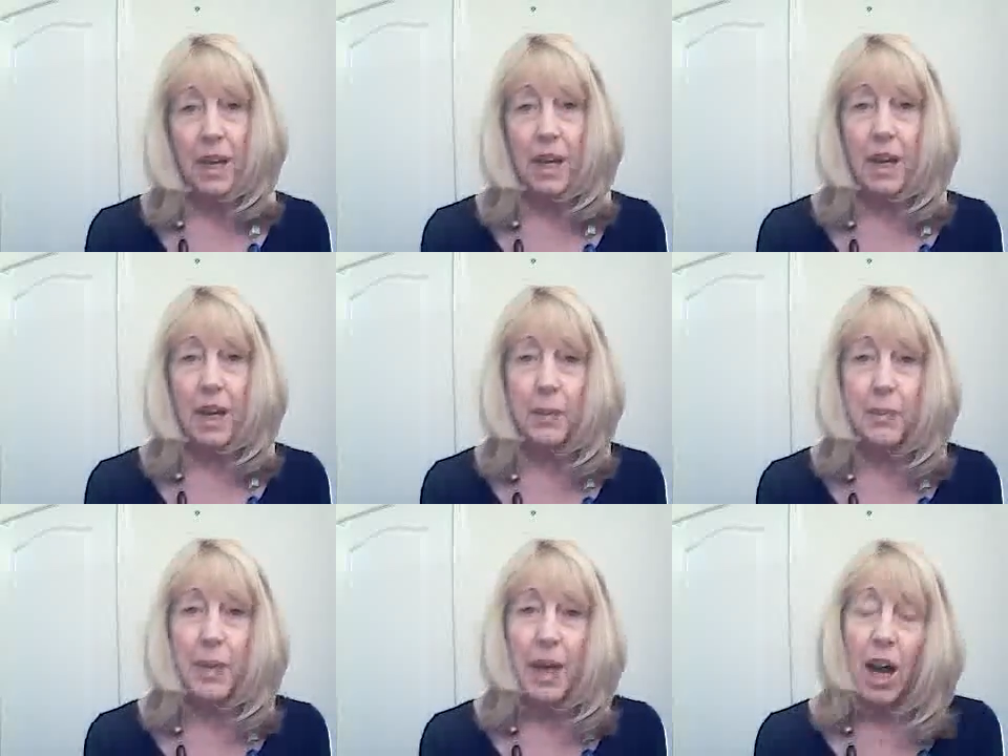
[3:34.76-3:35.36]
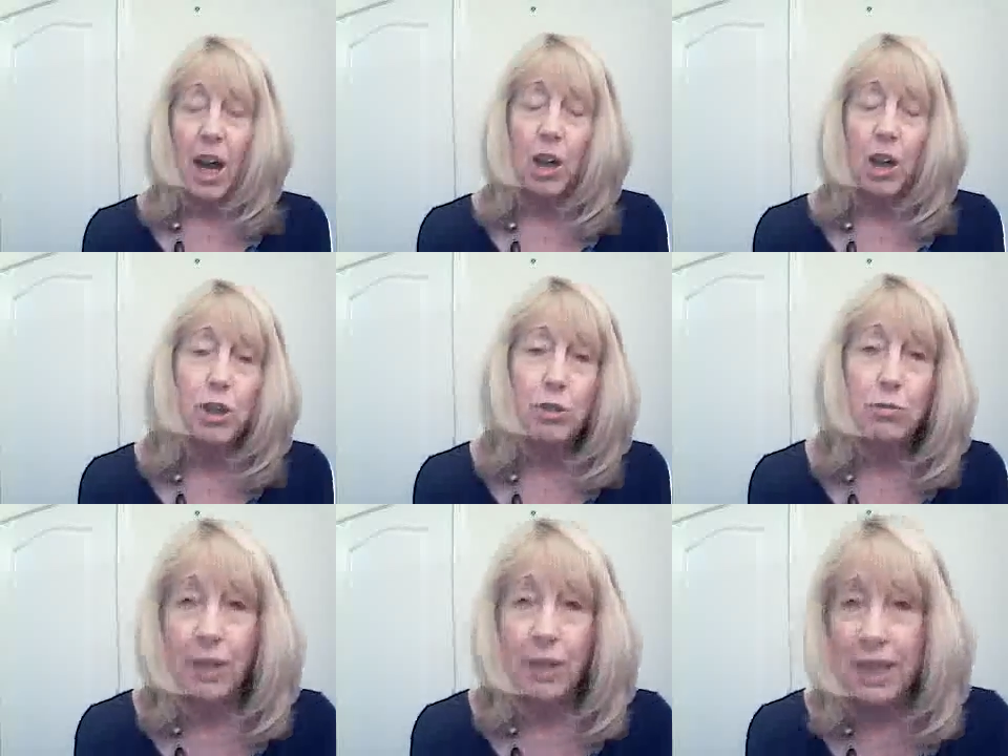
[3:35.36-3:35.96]
Are
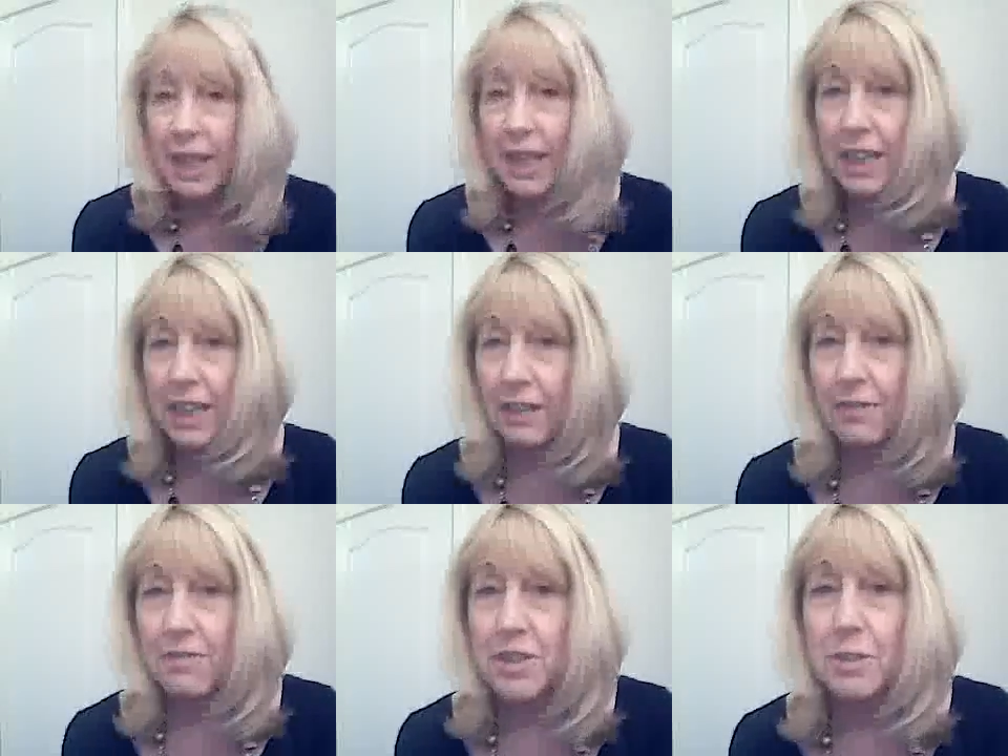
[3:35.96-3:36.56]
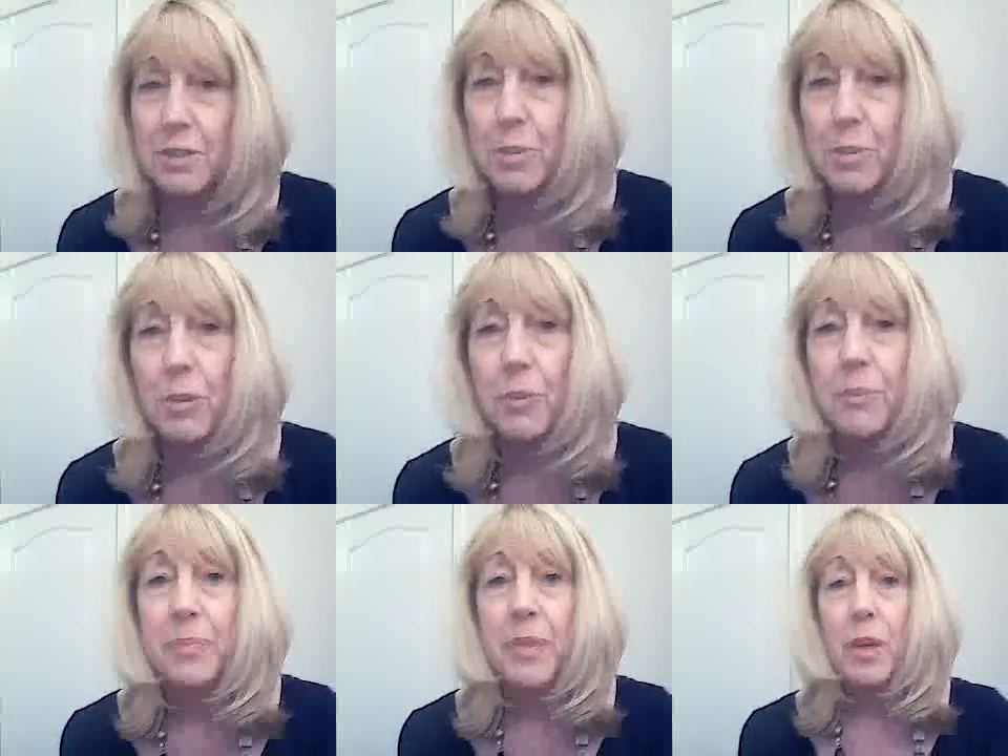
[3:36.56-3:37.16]
you really
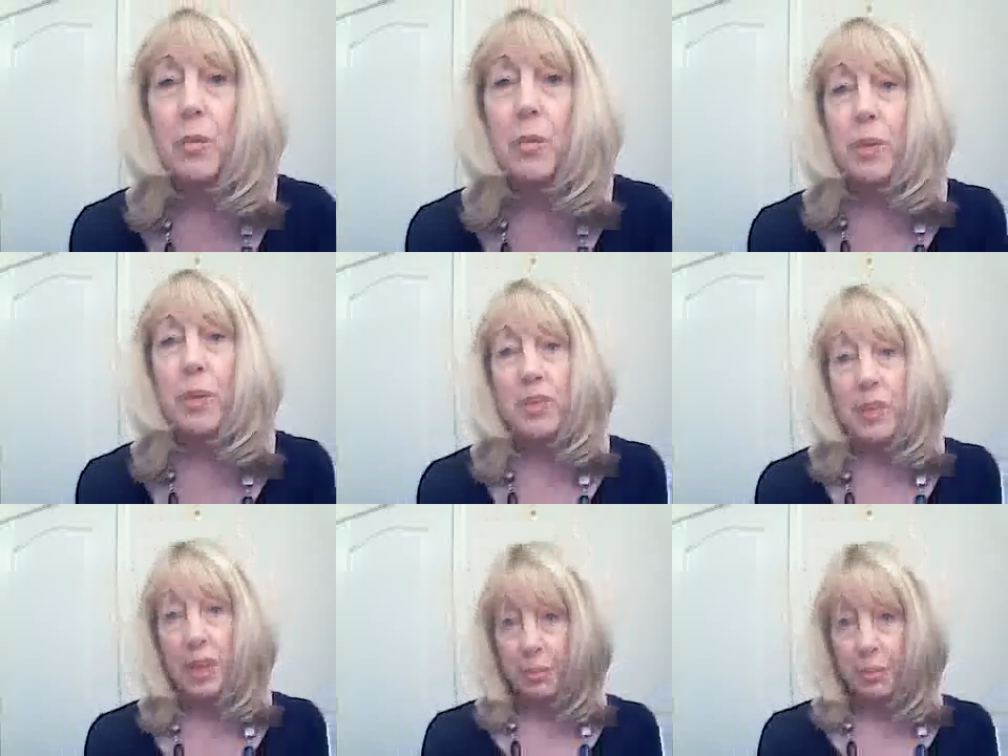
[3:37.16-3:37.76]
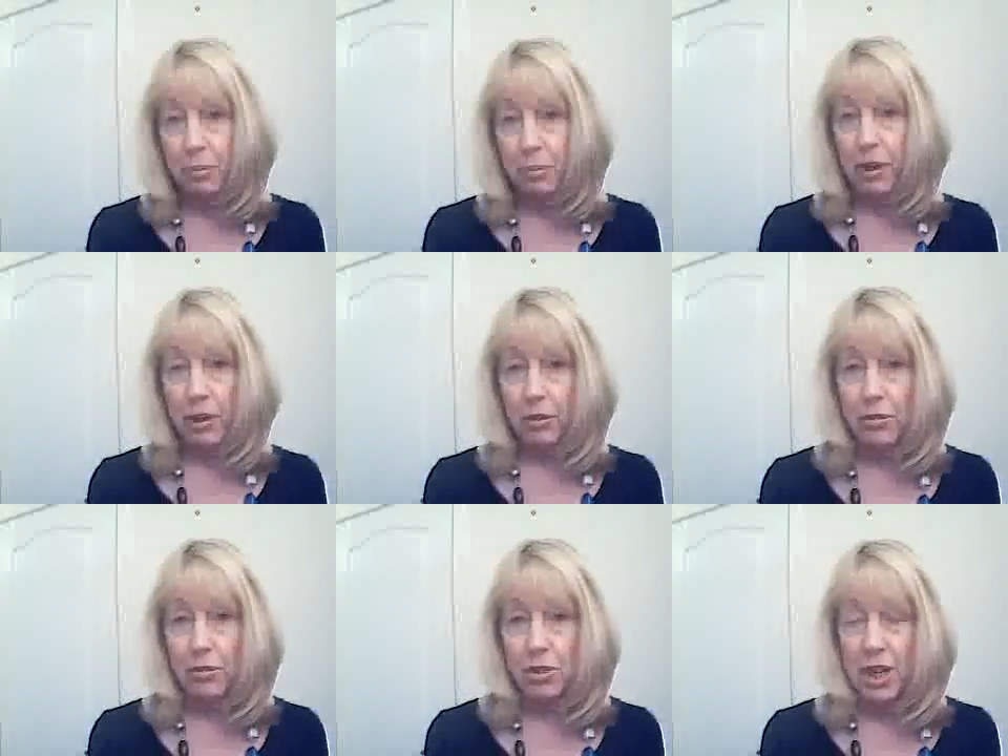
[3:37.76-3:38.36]
comfortable with the
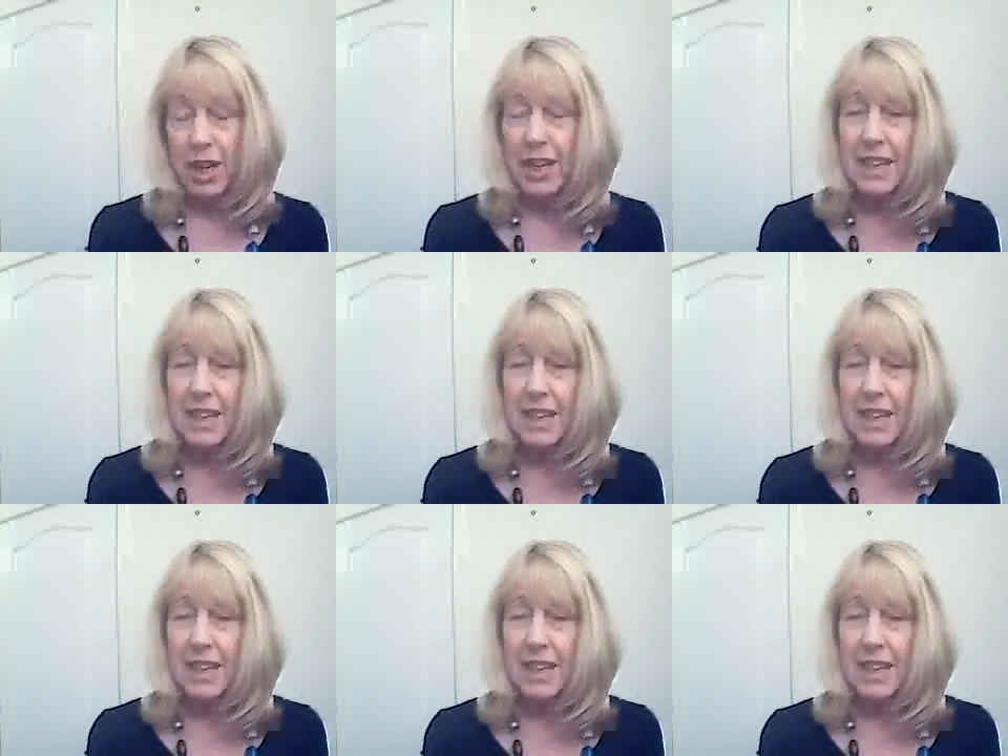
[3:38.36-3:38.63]
approach?